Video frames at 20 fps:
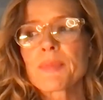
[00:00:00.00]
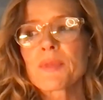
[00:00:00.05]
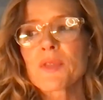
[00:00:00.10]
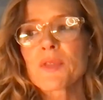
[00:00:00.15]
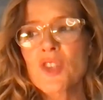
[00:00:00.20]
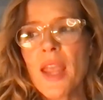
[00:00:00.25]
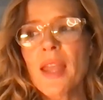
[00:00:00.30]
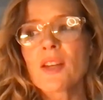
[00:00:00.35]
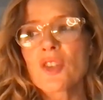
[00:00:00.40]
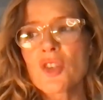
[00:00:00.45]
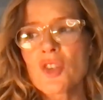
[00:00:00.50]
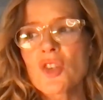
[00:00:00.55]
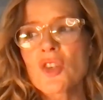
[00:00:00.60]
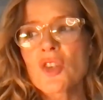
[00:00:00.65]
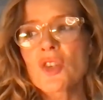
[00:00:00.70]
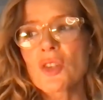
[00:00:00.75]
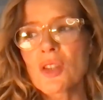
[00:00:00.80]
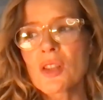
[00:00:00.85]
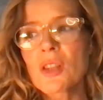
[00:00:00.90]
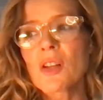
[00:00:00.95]

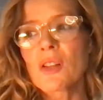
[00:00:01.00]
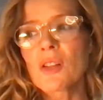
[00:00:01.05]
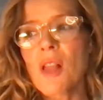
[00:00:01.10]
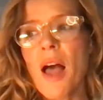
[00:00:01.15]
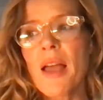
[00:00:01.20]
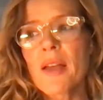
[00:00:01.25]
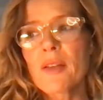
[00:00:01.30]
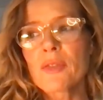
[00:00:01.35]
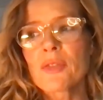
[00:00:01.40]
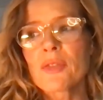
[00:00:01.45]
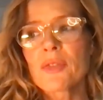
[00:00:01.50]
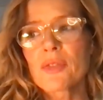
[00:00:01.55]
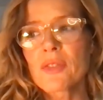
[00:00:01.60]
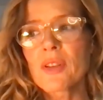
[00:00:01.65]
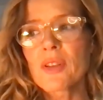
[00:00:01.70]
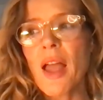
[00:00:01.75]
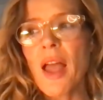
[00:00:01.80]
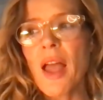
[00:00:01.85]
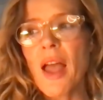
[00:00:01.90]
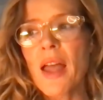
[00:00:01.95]
change their life
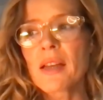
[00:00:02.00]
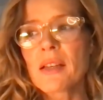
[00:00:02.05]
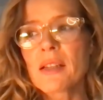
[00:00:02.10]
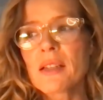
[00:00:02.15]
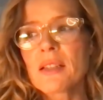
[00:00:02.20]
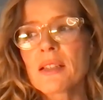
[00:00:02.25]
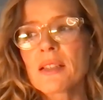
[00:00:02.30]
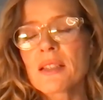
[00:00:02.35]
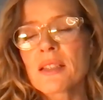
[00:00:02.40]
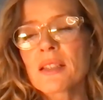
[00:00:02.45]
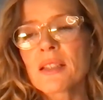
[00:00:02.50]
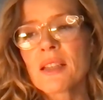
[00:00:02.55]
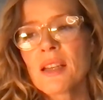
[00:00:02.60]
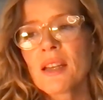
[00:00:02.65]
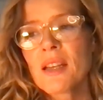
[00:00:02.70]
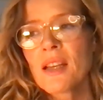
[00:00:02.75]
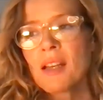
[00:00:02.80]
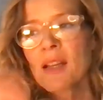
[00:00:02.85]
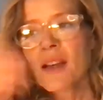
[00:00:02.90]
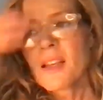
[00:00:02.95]
and
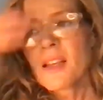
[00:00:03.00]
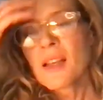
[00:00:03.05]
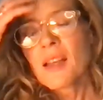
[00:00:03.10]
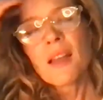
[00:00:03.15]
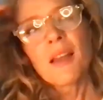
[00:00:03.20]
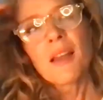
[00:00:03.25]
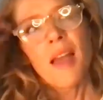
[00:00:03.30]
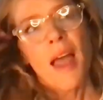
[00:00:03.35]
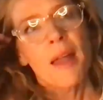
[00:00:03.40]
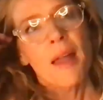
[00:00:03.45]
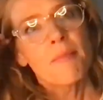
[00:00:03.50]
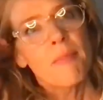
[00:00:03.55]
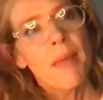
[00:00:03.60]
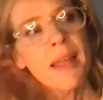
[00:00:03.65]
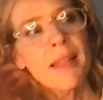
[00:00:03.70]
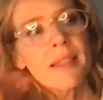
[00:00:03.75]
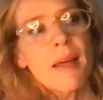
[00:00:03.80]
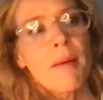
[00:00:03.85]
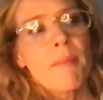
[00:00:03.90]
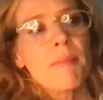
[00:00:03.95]

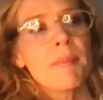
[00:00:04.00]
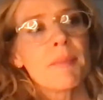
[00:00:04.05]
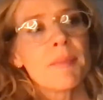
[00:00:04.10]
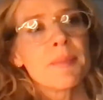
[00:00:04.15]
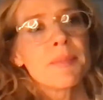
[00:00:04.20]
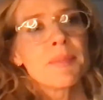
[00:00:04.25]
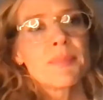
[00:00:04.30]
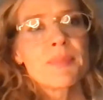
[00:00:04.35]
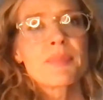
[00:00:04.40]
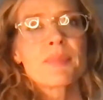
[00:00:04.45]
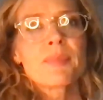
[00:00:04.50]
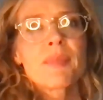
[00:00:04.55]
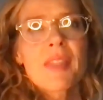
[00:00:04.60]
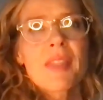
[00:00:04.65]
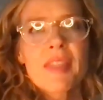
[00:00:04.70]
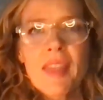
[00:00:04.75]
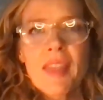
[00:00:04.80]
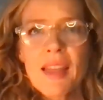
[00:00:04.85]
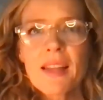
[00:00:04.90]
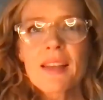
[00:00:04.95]
make them
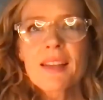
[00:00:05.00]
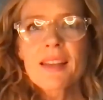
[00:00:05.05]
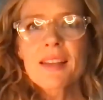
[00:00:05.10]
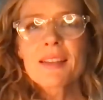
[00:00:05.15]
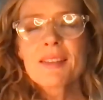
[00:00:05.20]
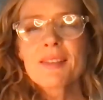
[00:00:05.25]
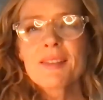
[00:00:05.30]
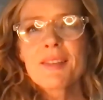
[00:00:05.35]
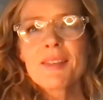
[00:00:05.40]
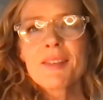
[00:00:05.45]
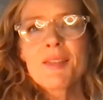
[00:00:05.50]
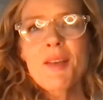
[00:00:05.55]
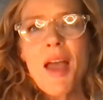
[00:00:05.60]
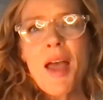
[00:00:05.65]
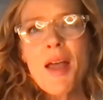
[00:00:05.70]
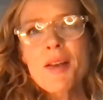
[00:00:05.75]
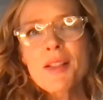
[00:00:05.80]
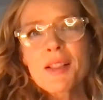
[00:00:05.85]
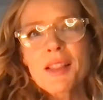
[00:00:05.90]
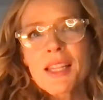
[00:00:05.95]
think
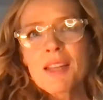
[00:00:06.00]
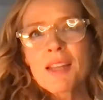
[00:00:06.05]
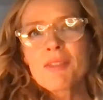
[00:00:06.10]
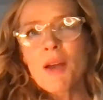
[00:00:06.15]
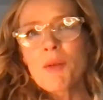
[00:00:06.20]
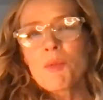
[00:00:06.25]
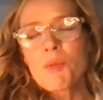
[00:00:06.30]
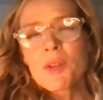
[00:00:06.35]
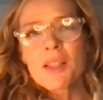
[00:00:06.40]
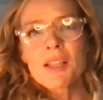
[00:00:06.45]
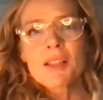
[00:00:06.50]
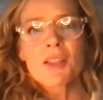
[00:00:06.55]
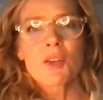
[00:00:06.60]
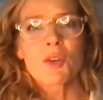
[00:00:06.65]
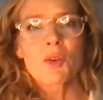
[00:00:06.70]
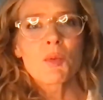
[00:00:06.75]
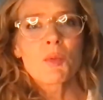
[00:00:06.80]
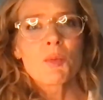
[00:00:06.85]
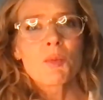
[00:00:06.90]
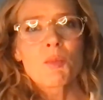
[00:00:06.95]
and leave them with a
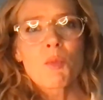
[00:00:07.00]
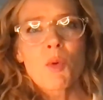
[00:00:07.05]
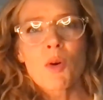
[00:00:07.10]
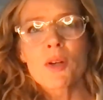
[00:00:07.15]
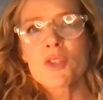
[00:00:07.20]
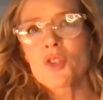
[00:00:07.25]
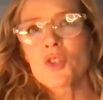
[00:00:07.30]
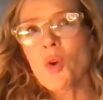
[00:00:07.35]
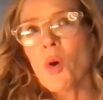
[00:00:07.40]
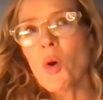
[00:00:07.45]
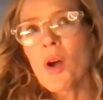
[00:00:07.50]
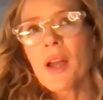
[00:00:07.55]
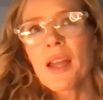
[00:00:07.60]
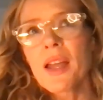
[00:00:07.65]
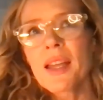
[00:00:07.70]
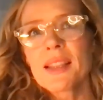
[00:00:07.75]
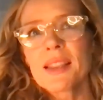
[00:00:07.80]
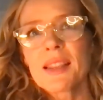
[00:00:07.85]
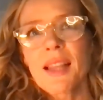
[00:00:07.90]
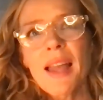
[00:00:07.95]
little more
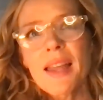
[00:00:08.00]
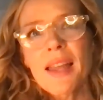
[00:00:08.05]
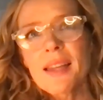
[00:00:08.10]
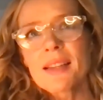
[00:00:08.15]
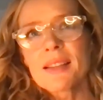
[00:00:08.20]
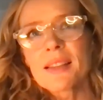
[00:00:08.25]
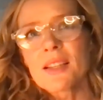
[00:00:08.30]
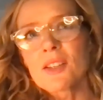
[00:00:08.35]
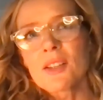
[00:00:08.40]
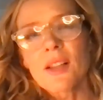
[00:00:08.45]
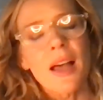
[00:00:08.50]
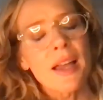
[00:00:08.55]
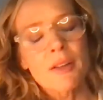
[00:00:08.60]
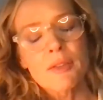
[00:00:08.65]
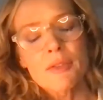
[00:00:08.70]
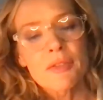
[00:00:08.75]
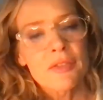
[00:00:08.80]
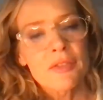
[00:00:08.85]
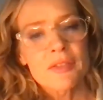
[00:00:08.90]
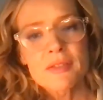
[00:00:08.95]
joy and light in their
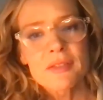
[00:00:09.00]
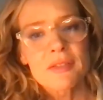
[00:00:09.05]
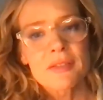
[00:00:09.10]
life.